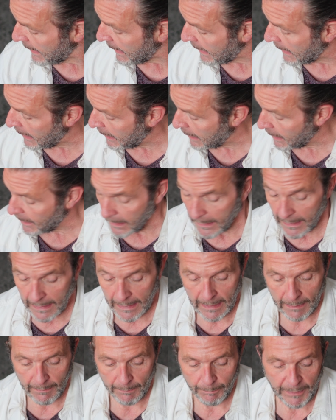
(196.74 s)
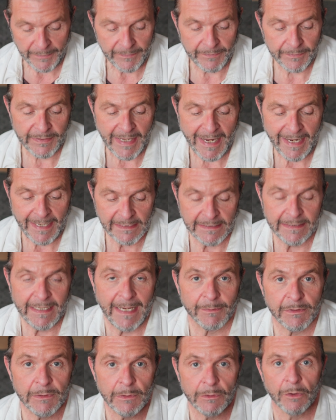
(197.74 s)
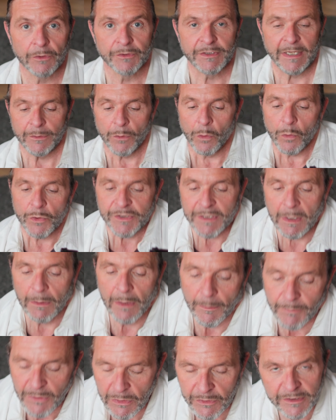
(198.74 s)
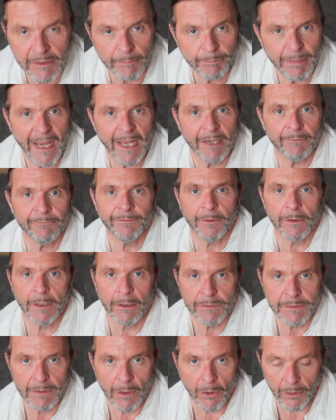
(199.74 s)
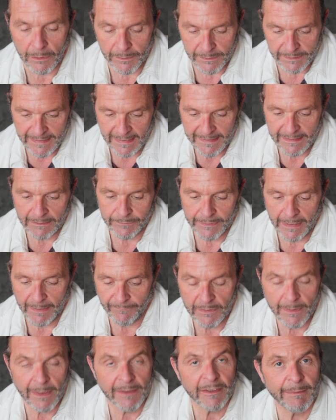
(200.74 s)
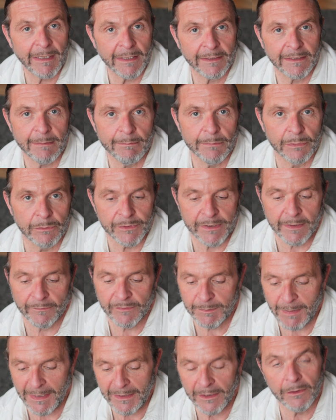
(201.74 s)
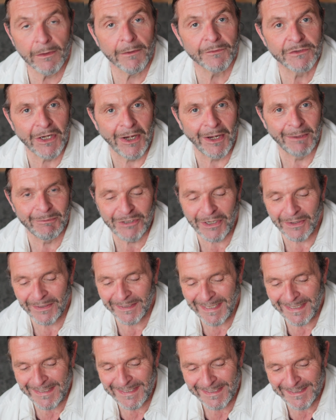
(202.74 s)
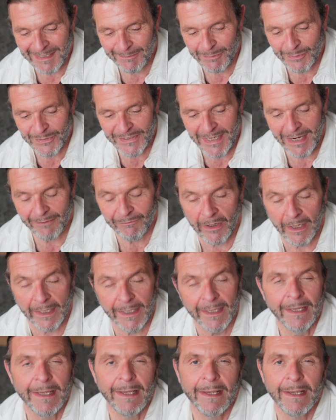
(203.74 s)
But that is an absolute godsend. Also, I'm using the pan follow setting on there. If you know anything about gimbals, I've spent a lot of time trying to get this gimbal set right.